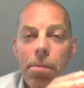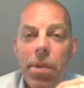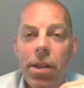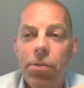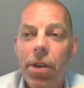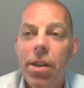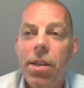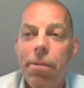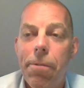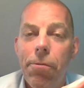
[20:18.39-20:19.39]
It's very
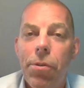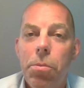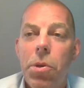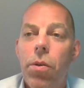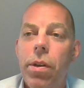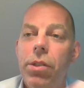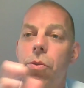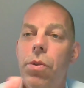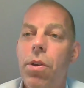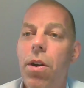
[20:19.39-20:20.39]
different from going to
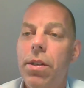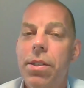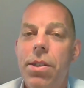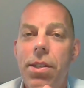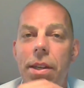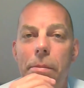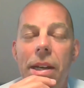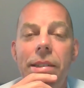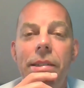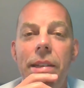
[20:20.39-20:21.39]
an audience saying, my
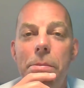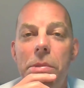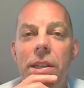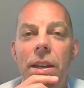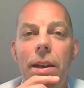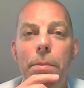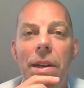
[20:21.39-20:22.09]
name's Tom.